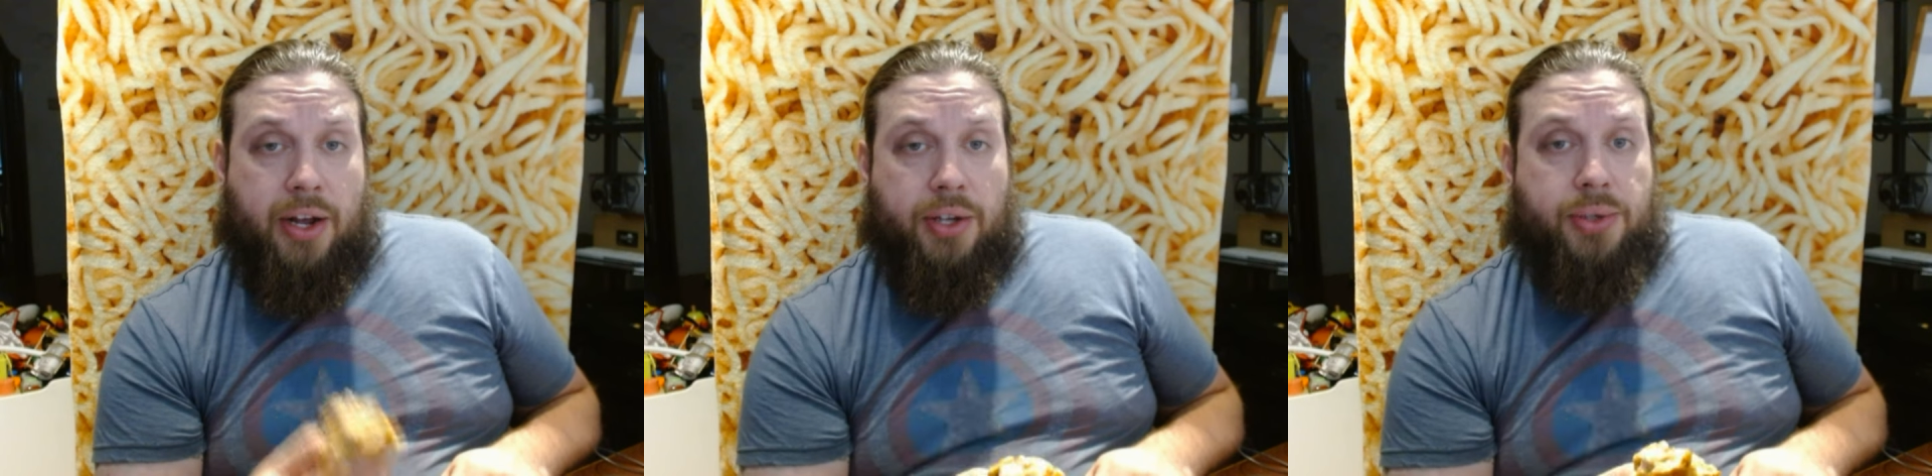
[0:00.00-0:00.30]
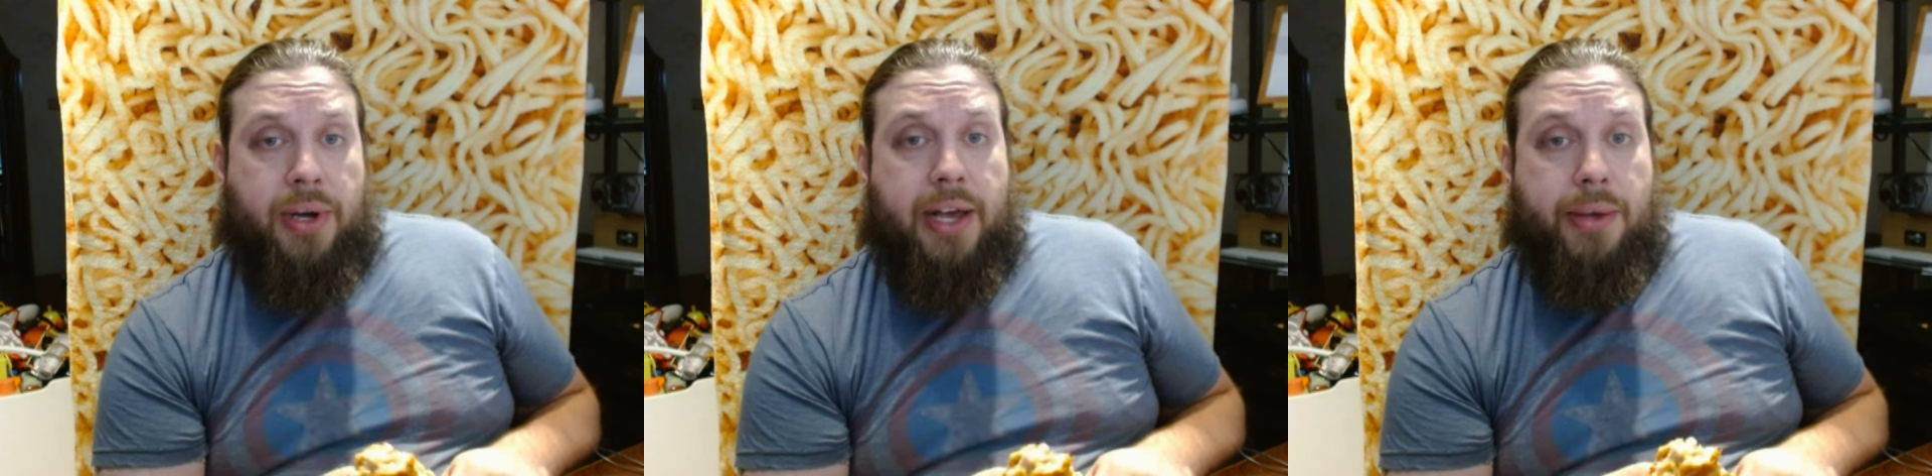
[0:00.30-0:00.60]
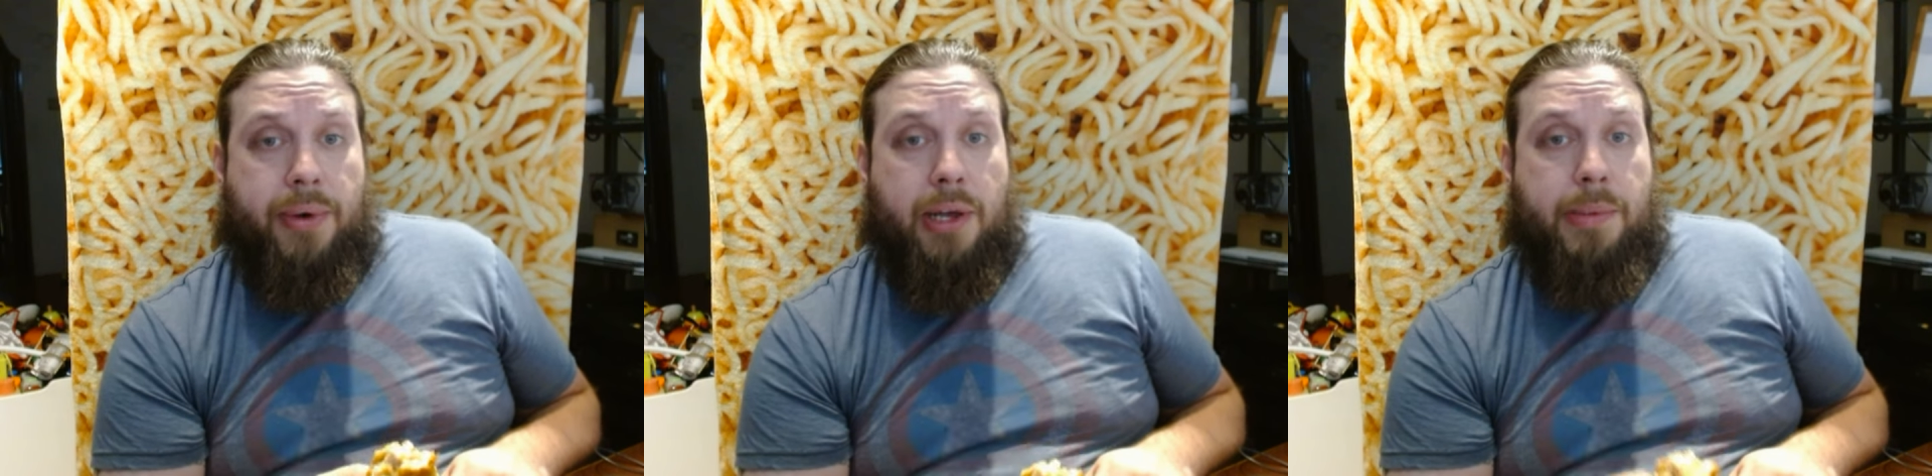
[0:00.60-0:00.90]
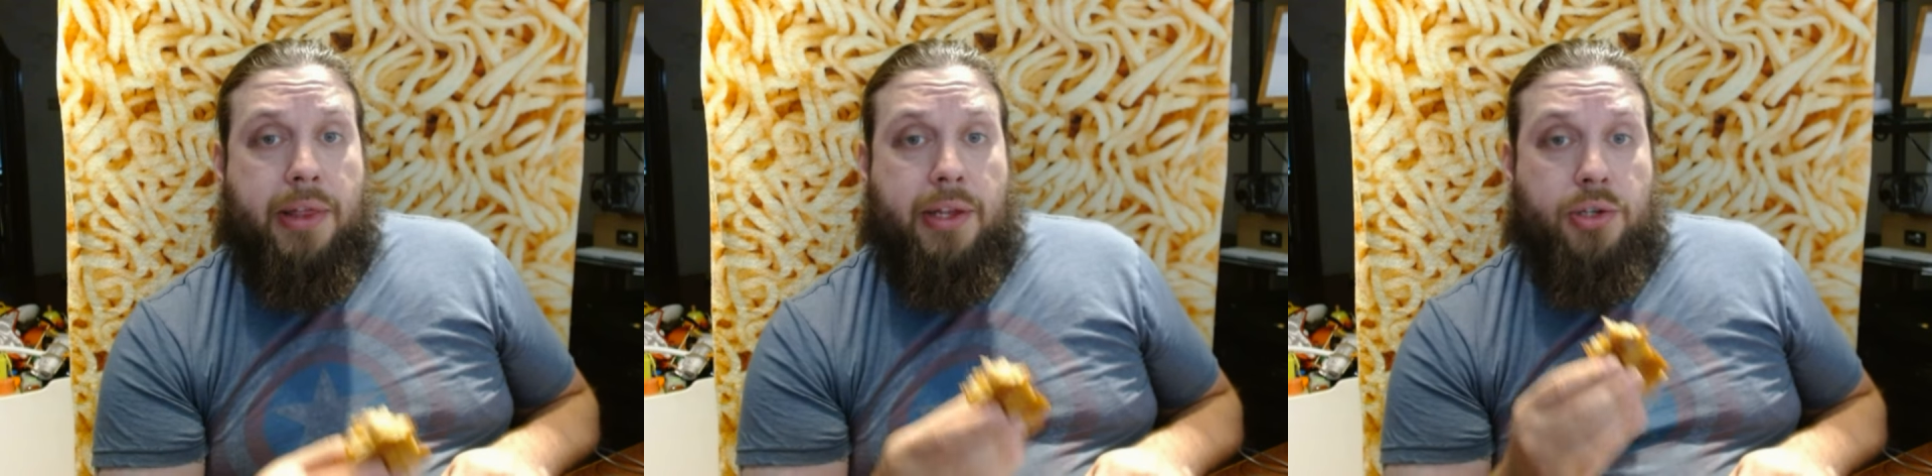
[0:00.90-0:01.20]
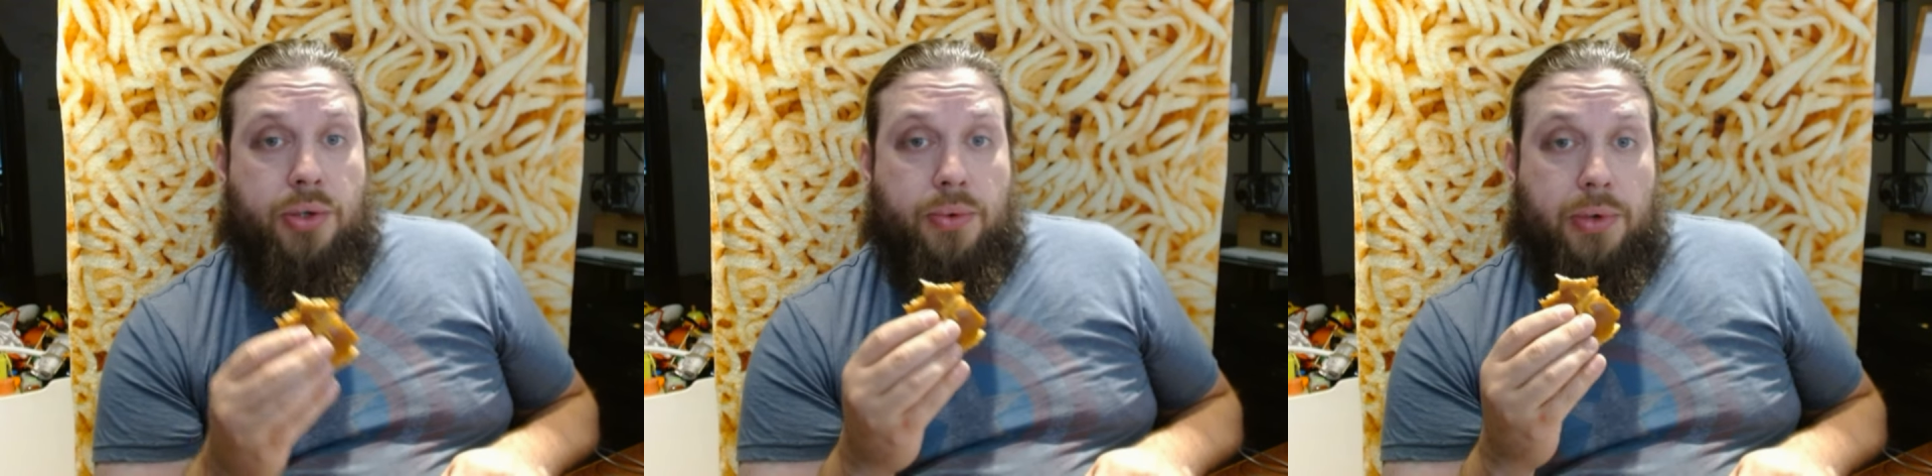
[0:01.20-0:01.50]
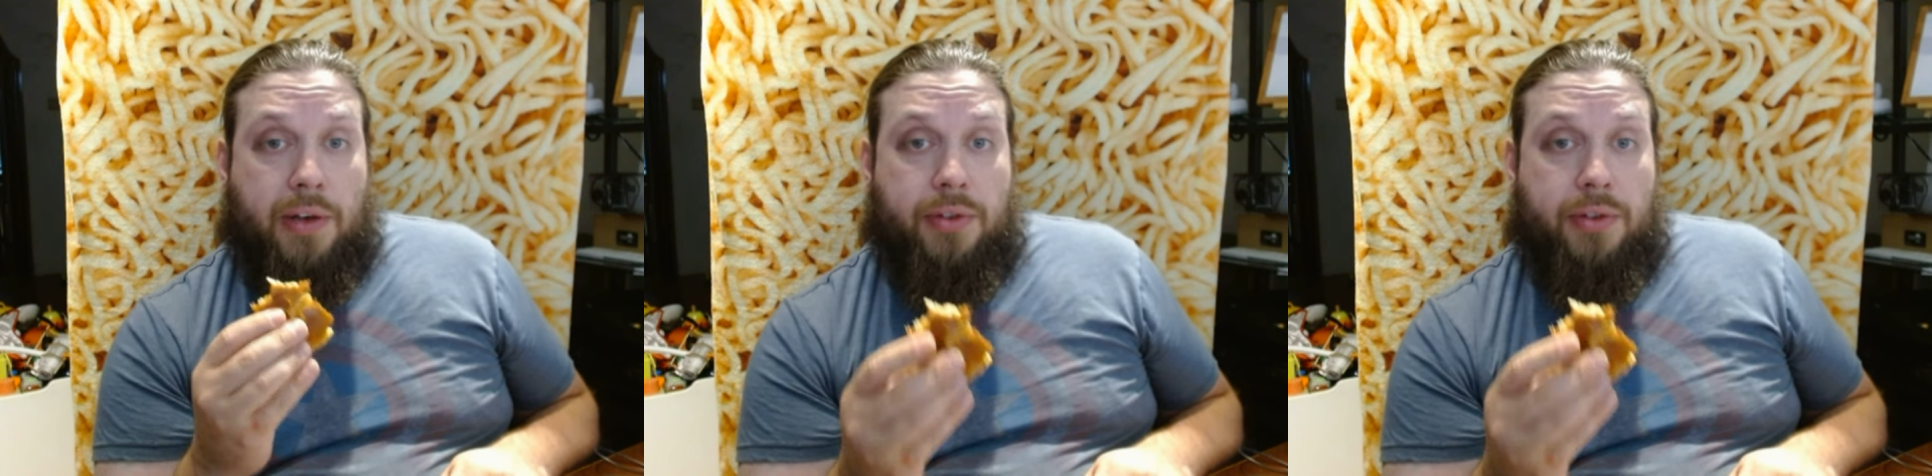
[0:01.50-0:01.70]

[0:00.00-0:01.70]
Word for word: And I also highly recommend that you